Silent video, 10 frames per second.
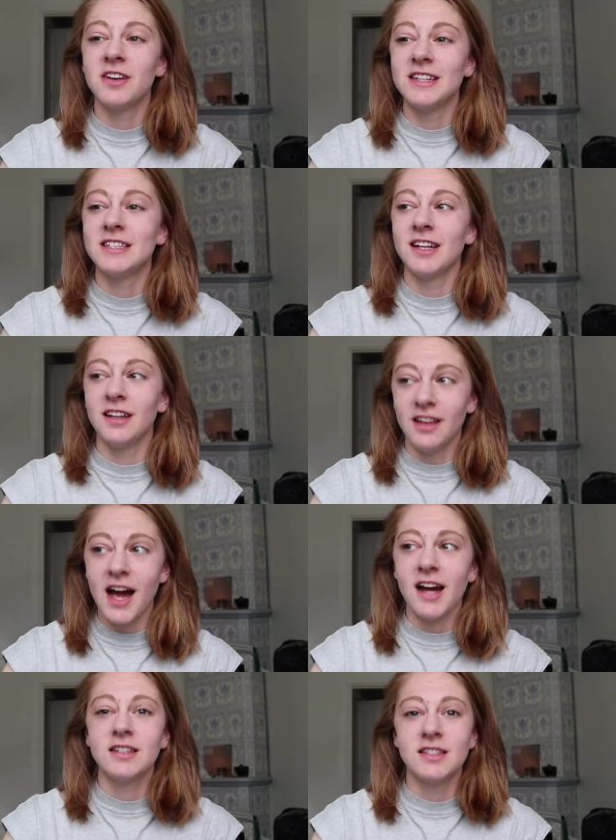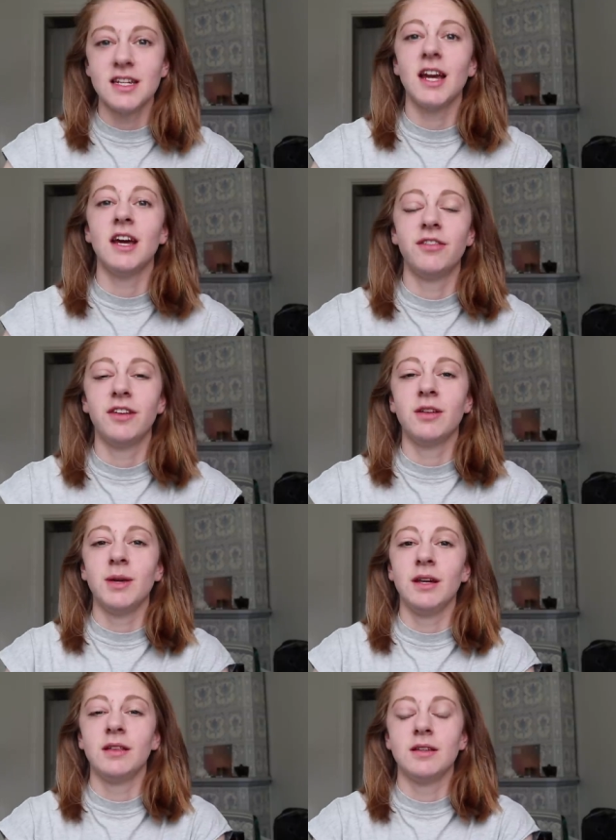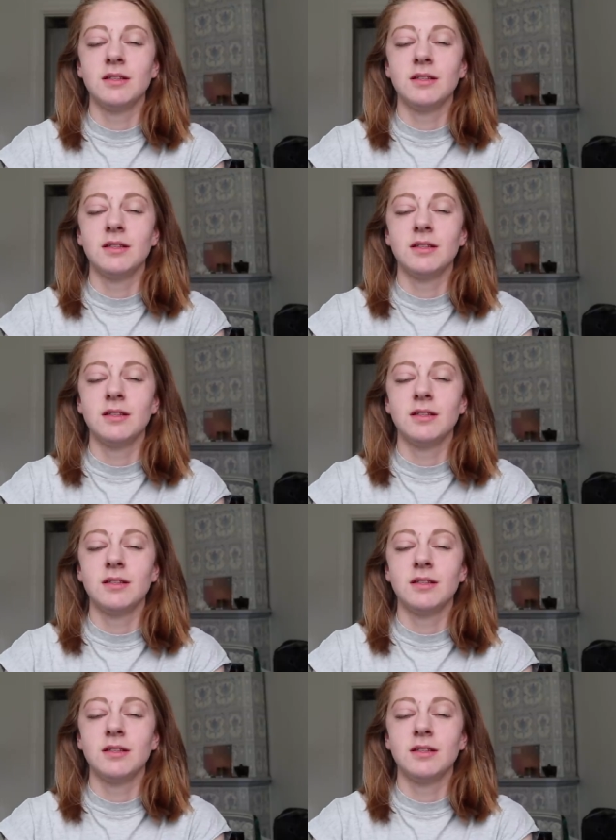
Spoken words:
it's the last day of filming the